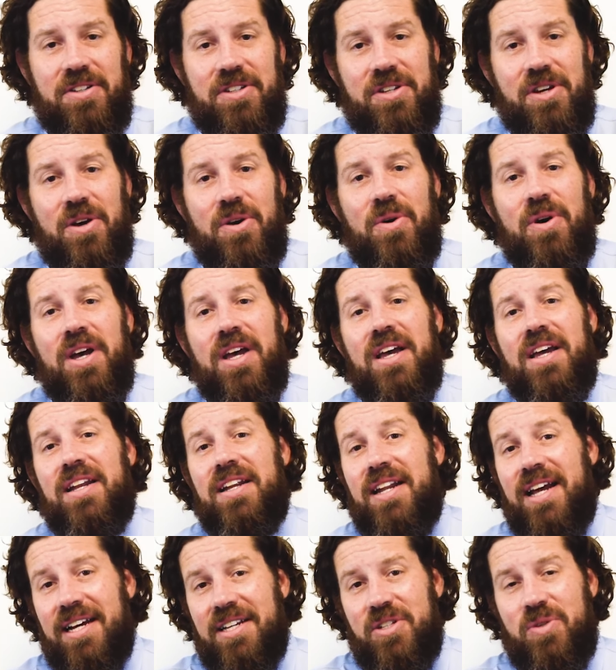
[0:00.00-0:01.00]
So
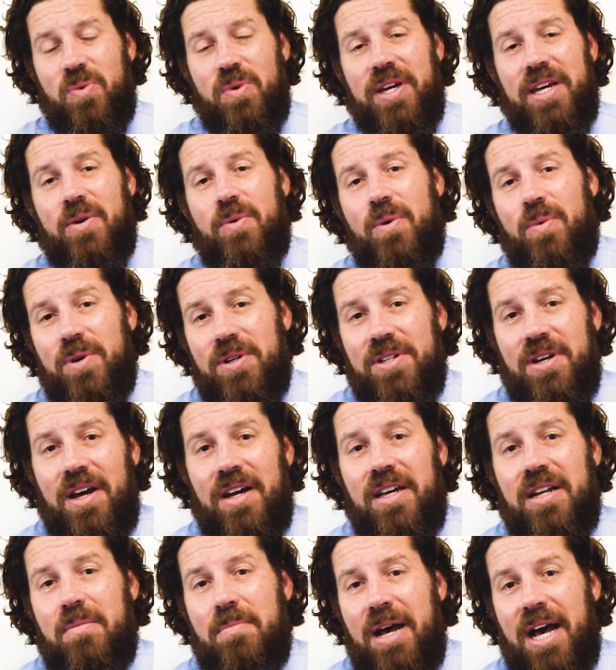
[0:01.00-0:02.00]
next week, when we're
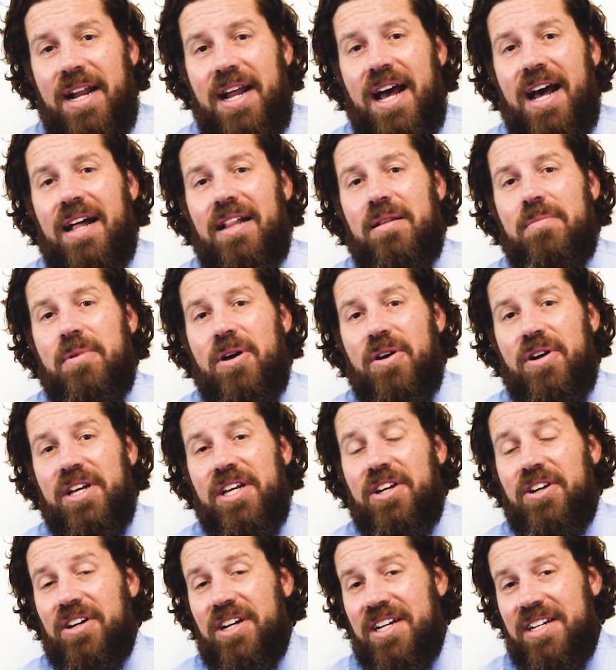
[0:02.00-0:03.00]
talking about alimony,
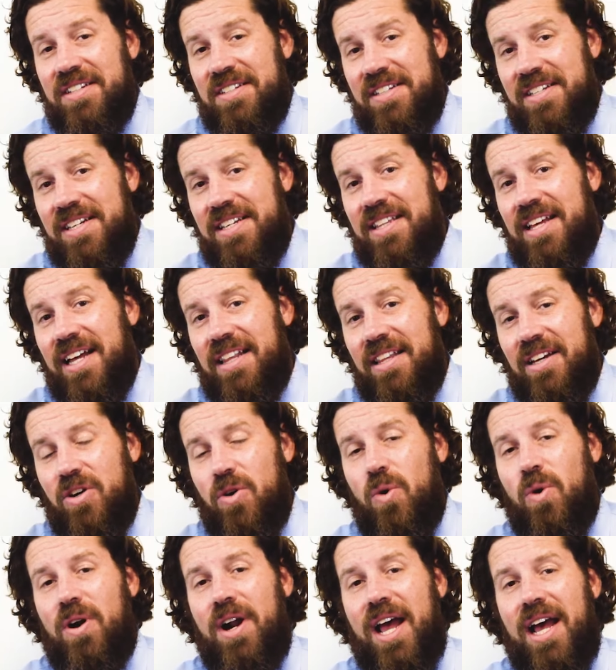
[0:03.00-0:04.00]
you're going to see that the
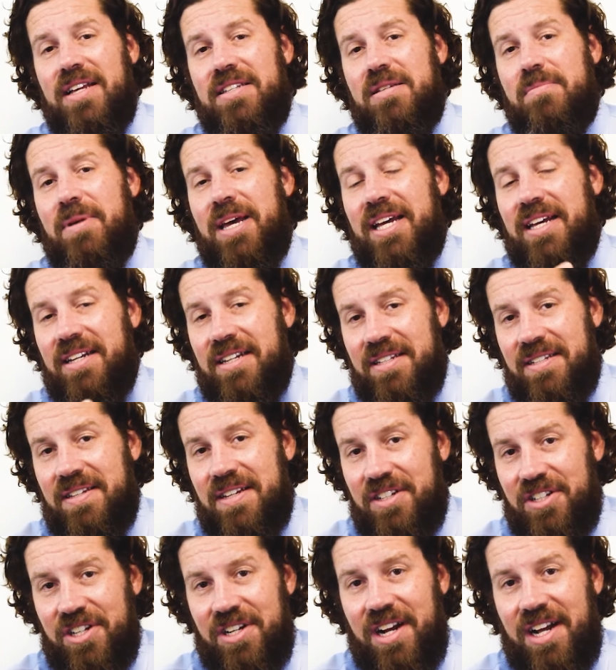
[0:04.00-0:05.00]
court has to make a
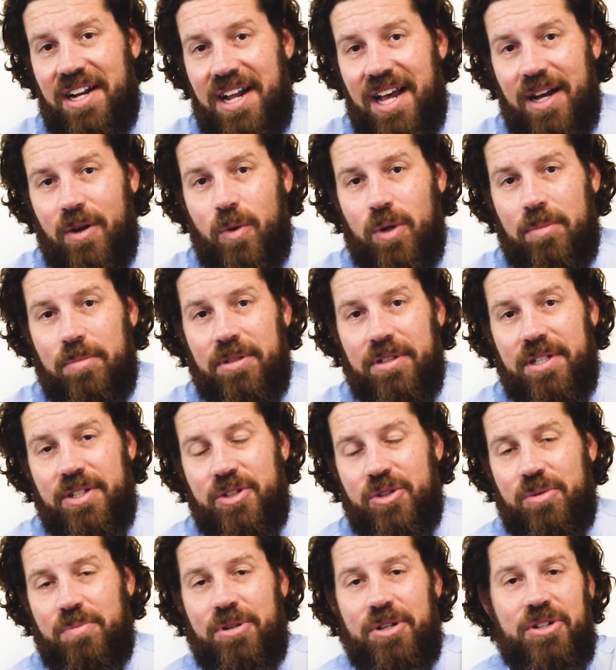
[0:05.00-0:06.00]
decision on equitable
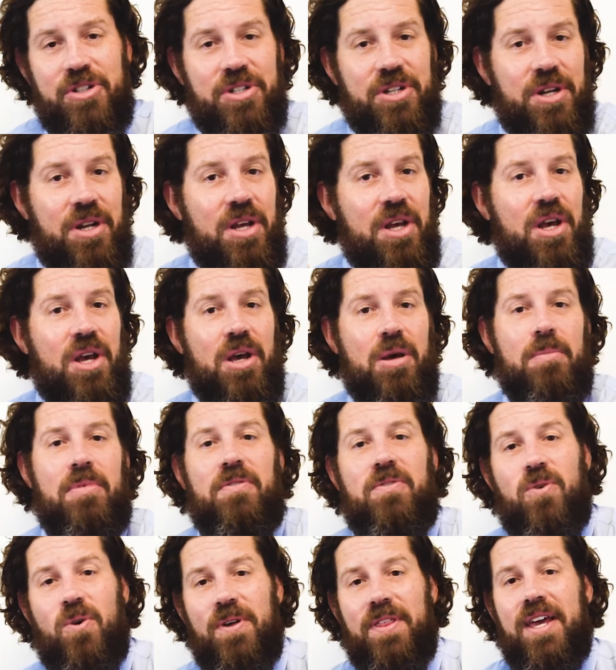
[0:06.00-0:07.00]
distribution
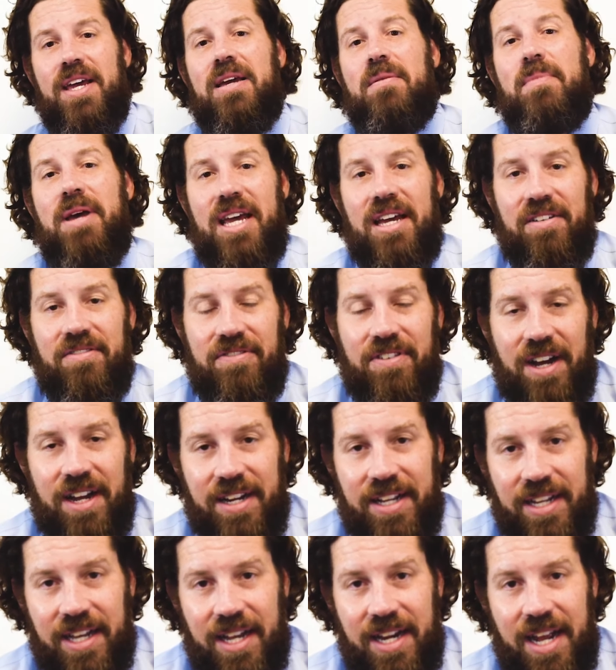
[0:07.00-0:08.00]
before they can make a
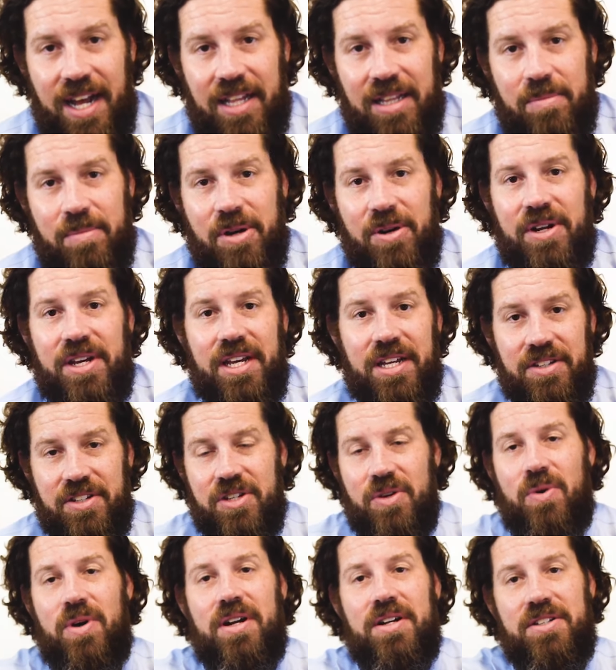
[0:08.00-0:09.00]
finding on alimony, and
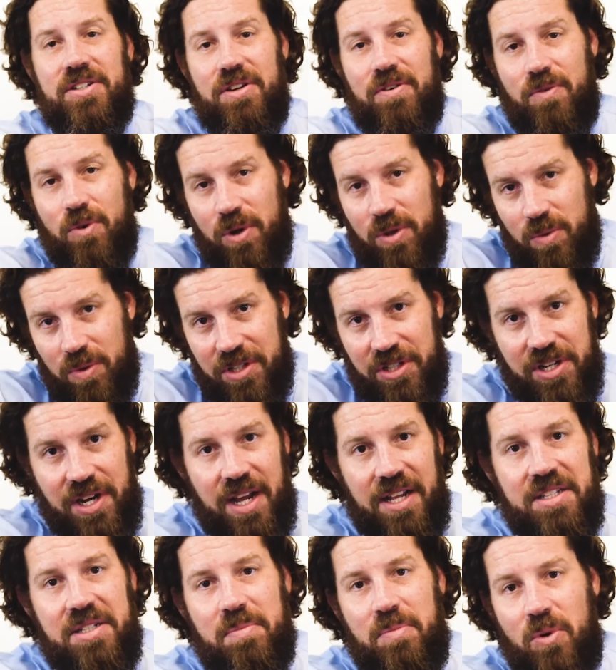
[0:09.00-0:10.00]
so on and so forth with
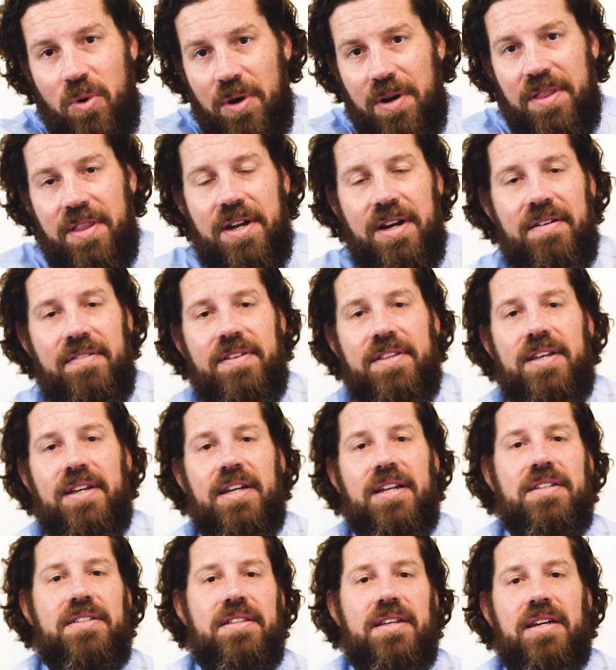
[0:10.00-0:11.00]
child support and then
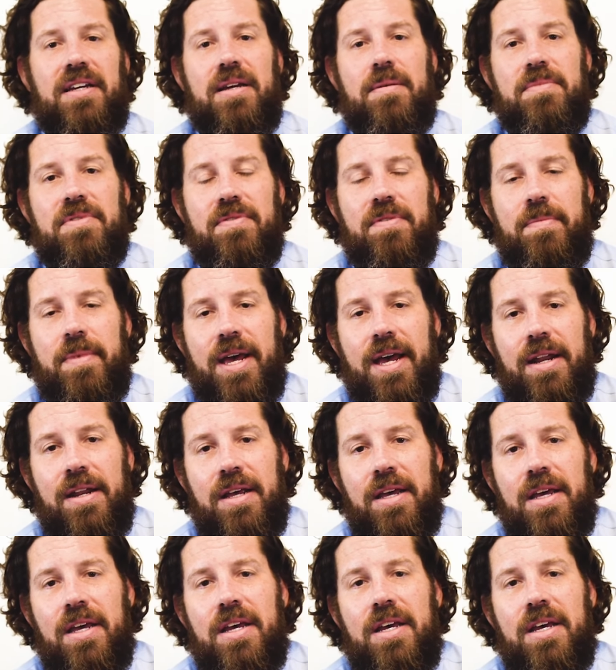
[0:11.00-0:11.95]
everything else that comes from that.